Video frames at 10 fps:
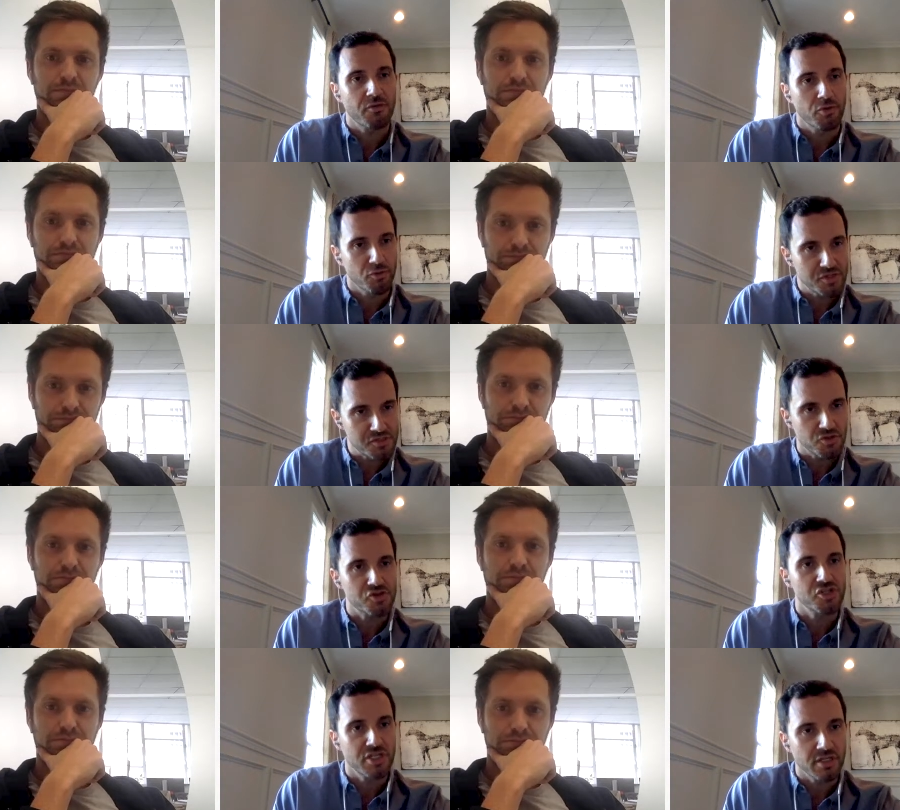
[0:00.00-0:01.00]
Speaker 1: that we're
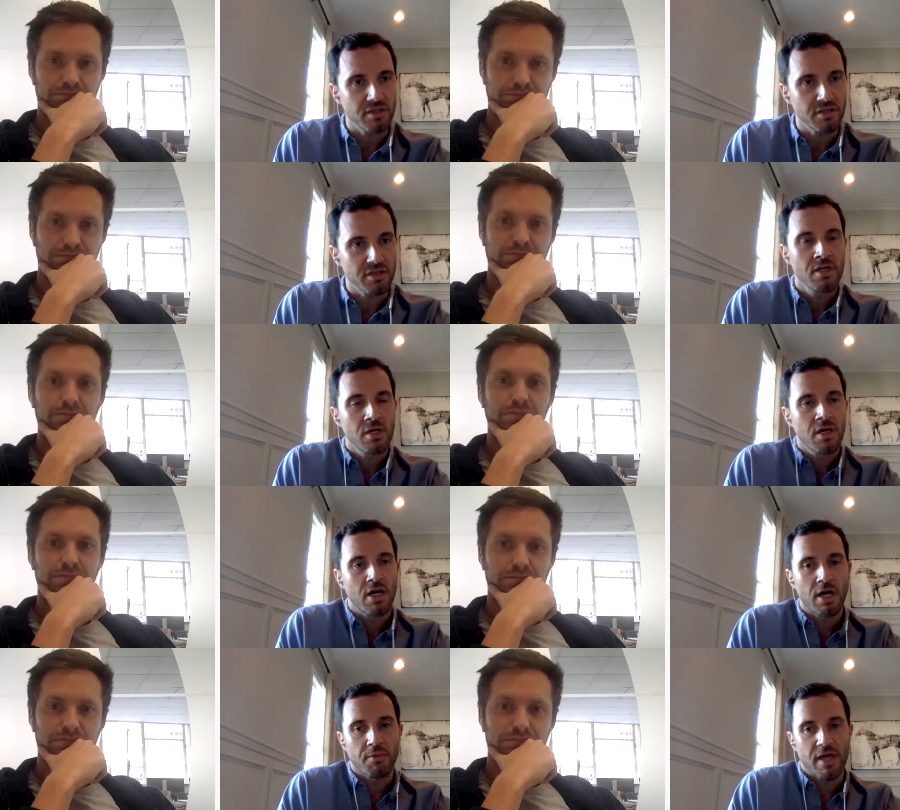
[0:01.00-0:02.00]
researching
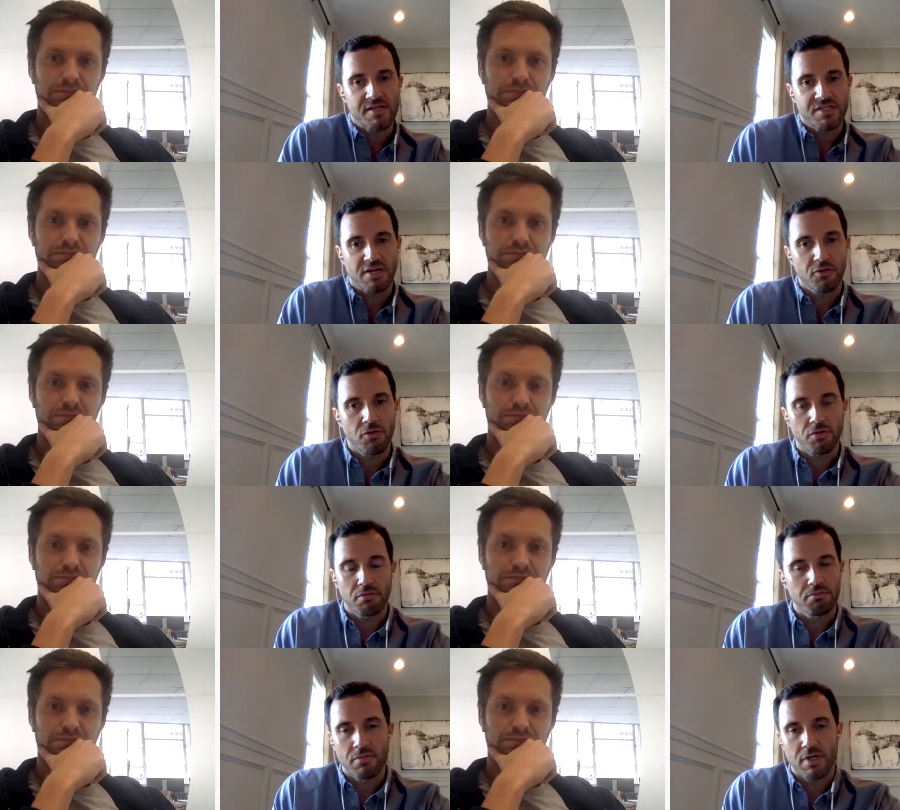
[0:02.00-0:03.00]
um, that has kind of a
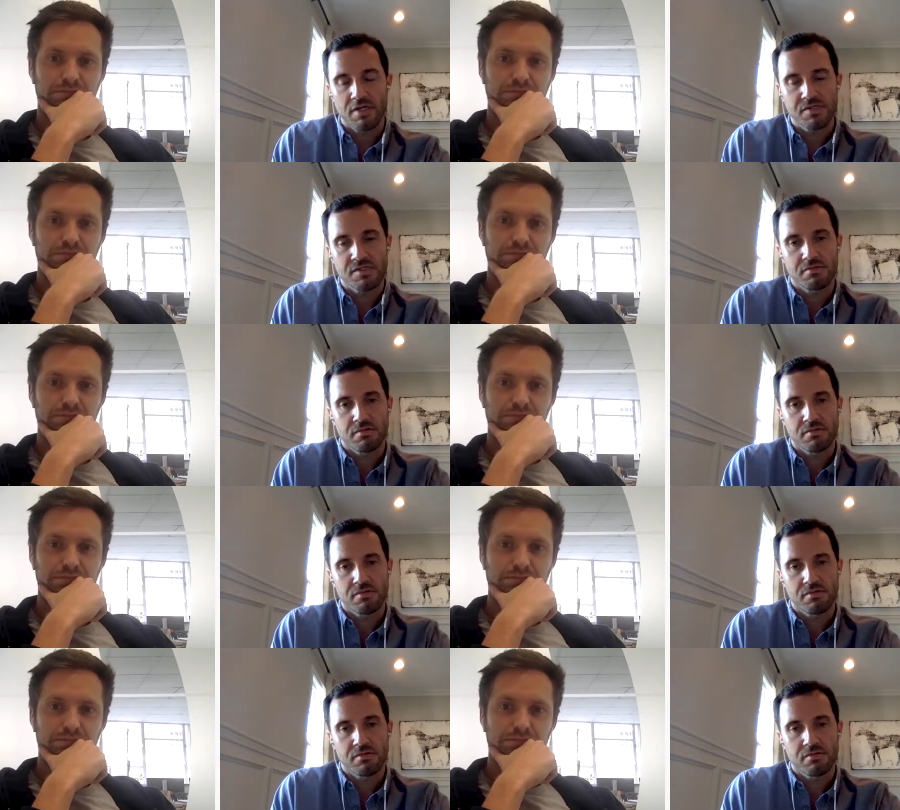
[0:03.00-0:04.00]
whole uh, you
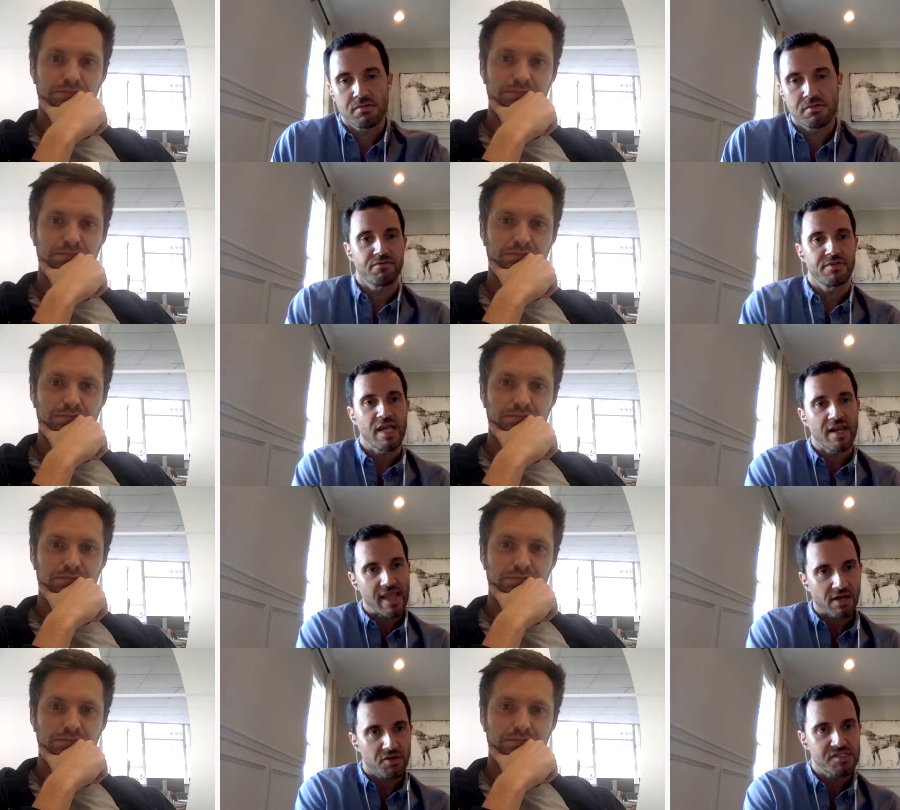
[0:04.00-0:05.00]
know set of
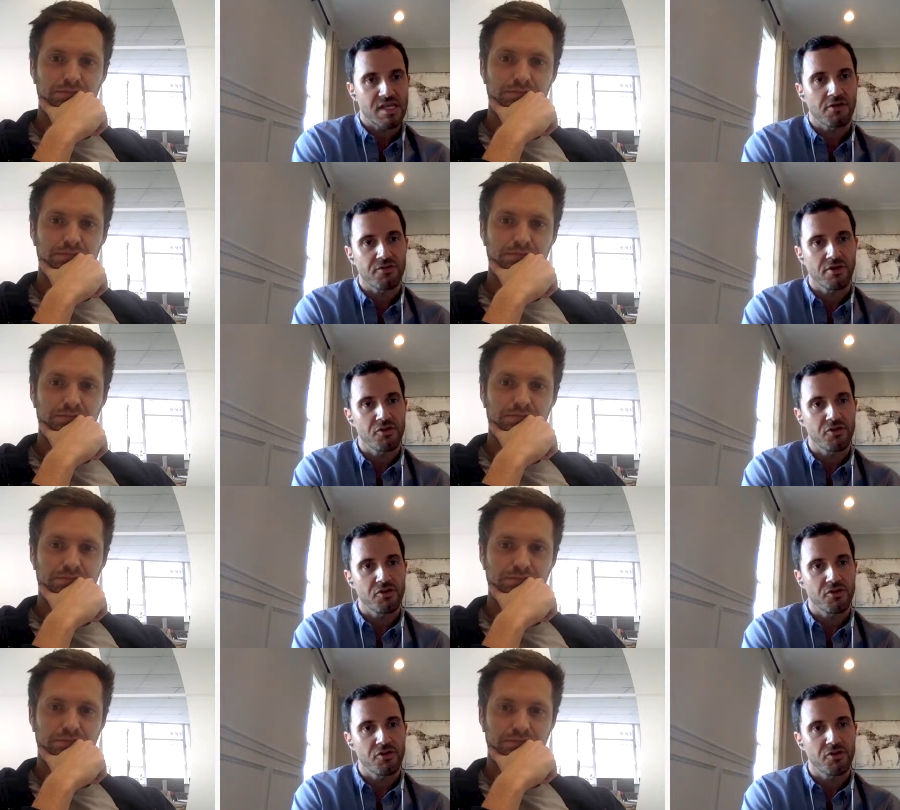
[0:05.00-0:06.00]
data analysts out there that you
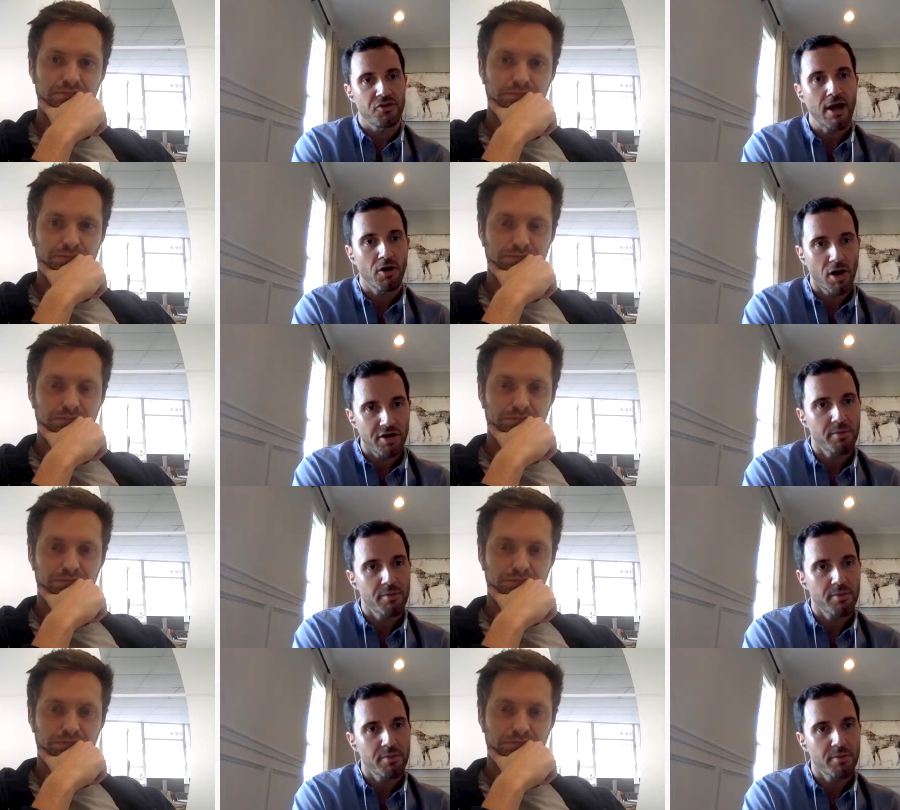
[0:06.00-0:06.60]
can kind of hire